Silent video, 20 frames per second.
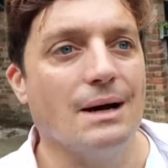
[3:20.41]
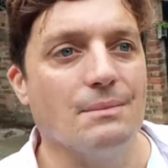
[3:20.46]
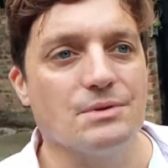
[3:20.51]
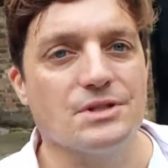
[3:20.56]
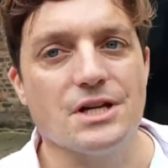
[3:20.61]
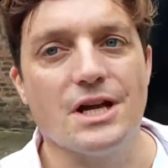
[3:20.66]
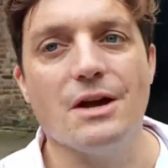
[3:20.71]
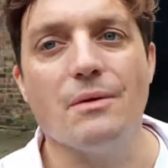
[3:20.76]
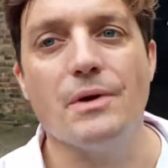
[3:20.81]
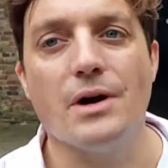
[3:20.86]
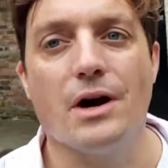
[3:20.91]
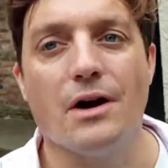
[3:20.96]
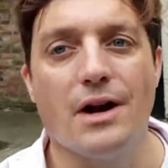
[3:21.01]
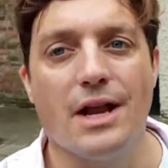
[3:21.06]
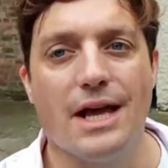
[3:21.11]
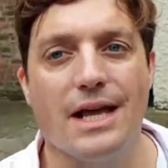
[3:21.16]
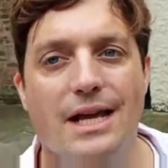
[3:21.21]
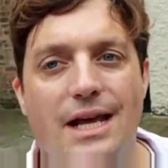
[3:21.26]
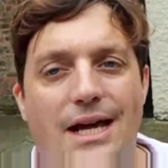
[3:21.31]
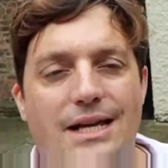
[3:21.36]
So here we are
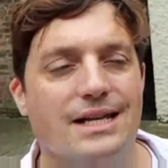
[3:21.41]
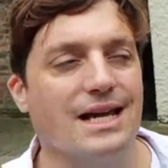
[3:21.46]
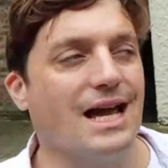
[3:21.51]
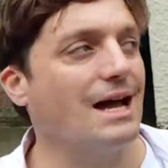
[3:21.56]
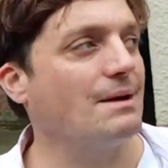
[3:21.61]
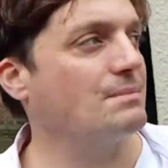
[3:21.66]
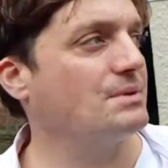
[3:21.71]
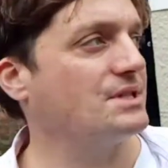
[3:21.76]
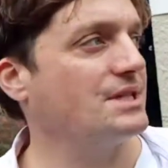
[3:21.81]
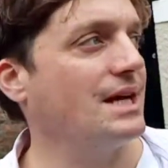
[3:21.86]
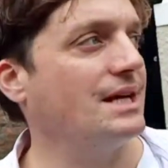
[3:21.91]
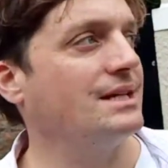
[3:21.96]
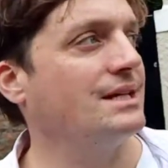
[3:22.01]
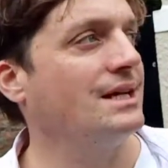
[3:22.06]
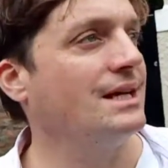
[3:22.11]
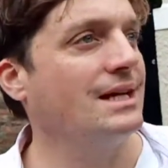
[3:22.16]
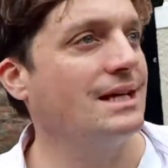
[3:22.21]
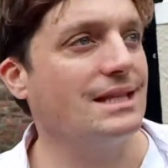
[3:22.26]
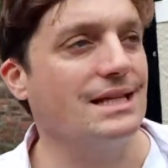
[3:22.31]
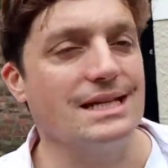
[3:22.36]
in Hampstead,
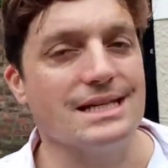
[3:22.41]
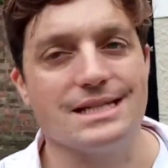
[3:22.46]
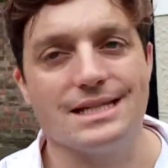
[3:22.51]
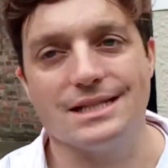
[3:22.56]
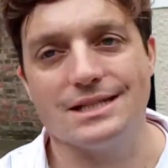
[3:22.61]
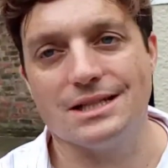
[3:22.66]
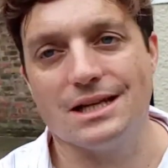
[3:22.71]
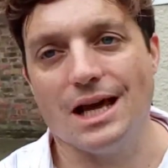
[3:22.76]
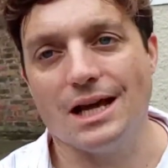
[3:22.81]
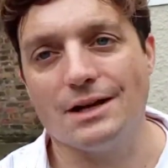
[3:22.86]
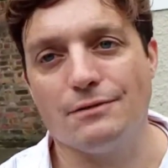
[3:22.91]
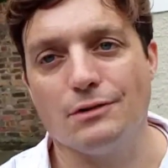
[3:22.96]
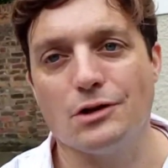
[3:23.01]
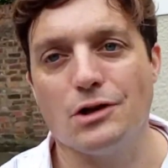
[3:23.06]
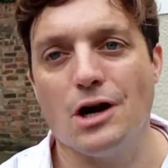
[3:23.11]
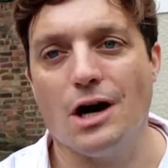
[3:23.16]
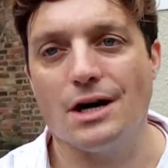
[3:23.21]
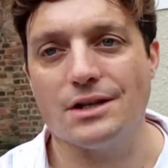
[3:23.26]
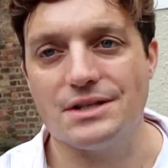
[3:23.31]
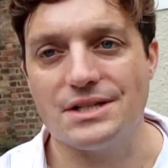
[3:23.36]
this delightful
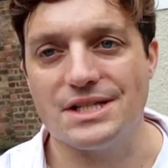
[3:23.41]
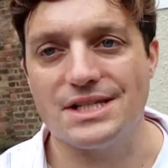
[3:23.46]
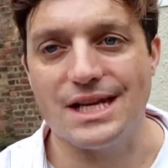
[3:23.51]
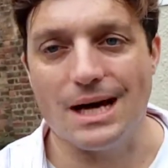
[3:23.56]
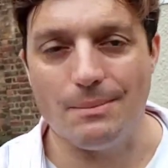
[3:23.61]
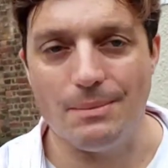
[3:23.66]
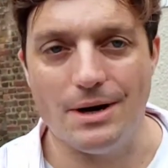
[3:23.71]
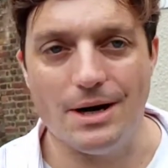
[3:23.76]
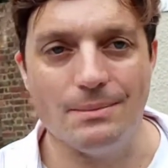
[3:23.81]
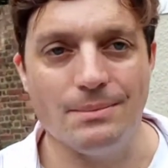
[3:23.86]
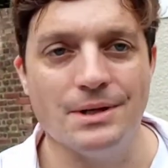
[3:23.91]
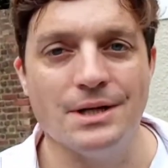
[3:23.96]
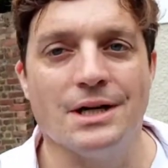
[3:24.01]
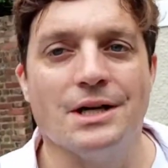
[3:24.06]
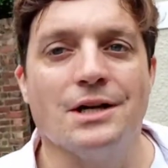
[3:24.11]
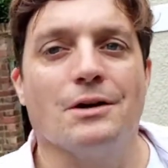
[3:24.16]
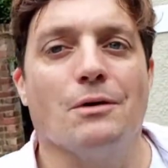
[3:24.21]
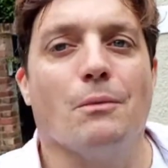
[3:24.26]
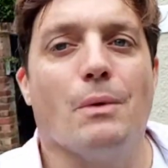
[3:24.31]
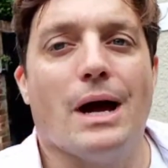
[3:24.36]
garden suburb
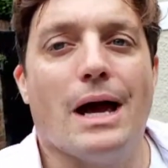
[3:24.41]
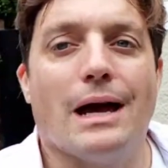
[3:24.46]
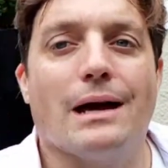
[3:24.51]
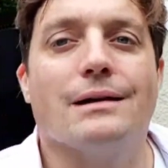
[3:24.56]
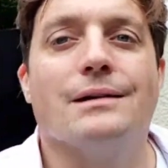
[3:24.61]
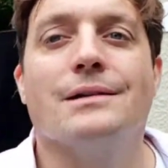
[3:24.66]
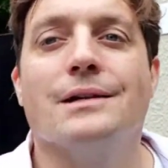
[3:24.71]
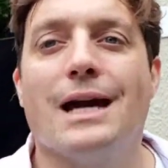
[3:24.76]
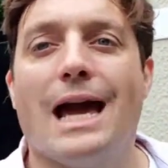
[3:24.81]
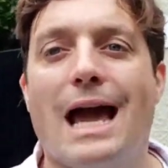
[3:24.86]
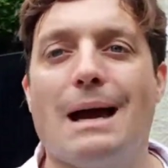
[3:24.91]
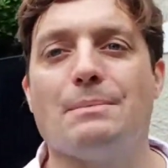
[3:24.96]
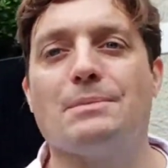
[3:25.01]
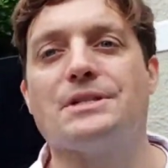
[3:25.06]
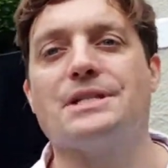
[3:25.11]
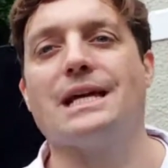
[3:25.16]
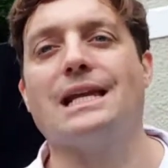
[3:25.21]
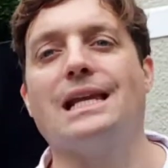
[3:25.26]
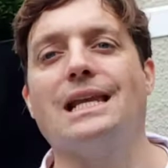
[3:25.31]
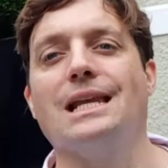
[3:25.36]
where
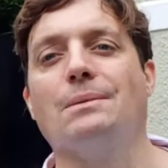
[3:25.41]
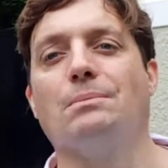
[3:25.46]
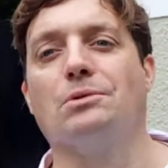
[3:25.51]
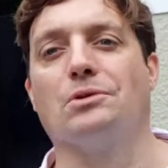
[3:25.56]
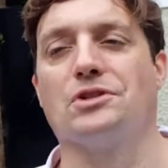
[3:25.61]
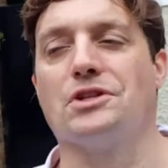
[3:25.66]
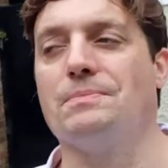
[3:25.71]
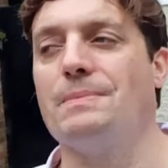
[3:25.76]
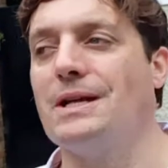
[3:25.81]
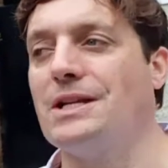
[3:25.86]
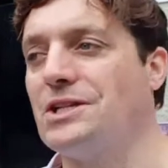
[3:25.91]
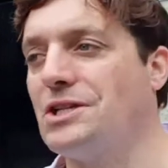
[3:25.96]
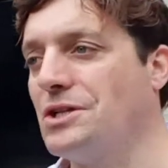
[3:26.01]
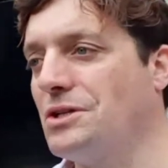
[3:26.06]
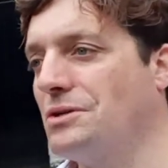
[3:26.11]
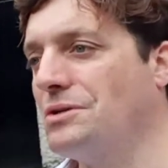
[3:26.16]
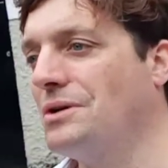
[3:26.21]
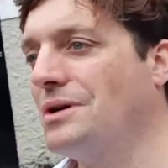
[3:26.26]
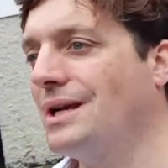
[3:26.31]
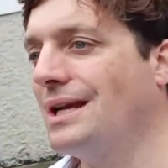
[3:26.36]
Hampstead liberals are meant
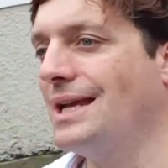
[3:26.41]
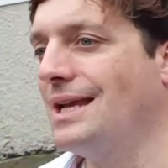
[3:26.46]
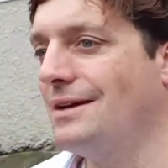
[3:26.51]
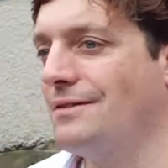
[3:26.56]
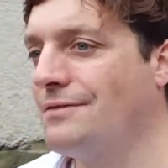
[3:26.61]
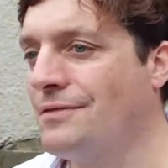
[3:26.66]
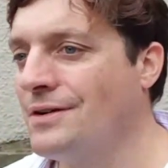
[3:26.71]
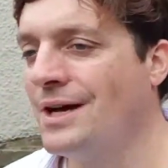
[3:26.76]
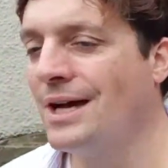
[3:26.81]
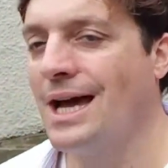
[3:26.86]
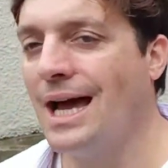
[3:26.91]
to live.